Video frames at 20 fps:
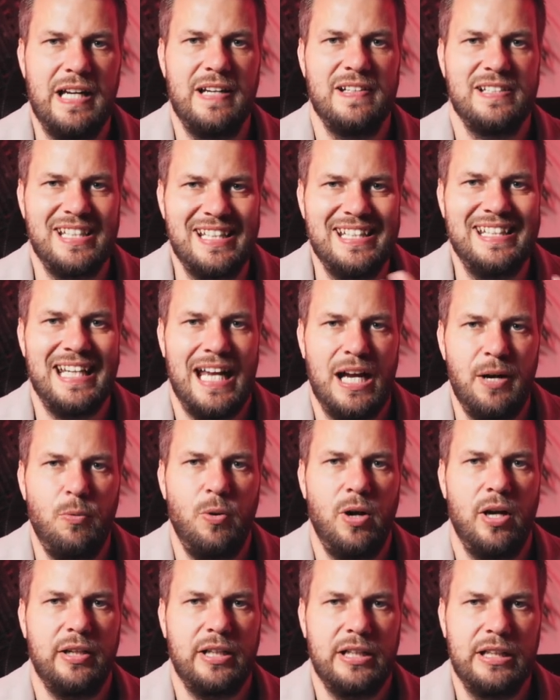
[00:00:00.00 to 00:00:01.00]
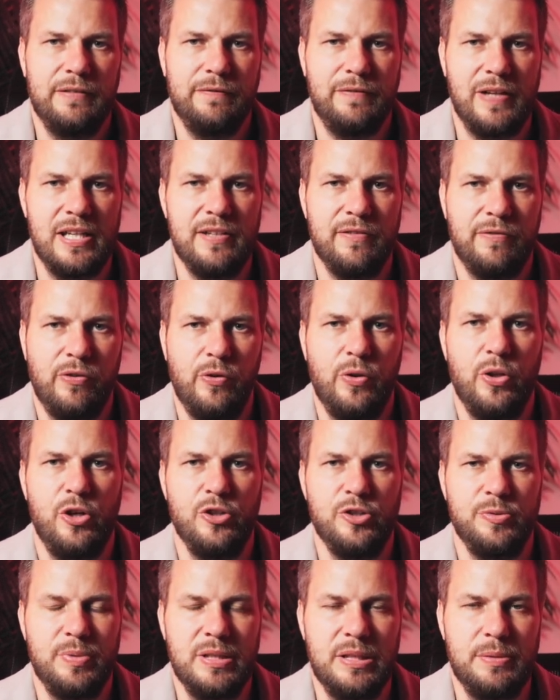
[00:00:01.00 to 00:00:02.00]
there's a networking event for
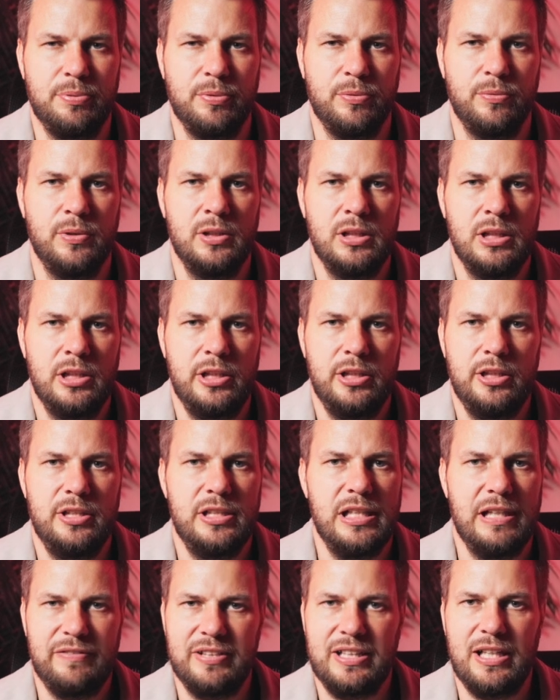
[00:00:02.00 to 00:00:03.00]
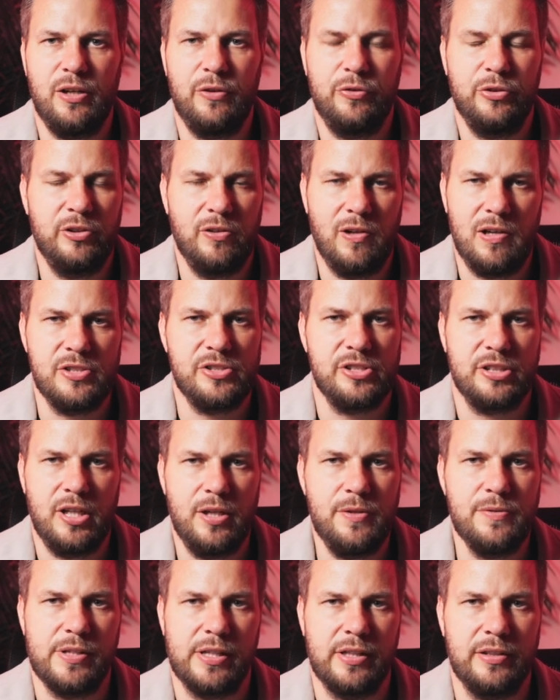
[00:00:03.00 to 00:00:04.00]
those people. You just have to get off your ass and
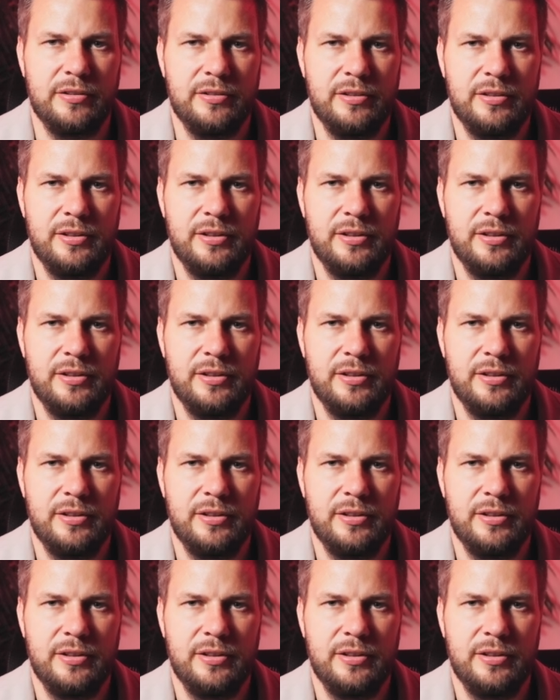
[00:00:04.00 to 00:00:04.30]
go there.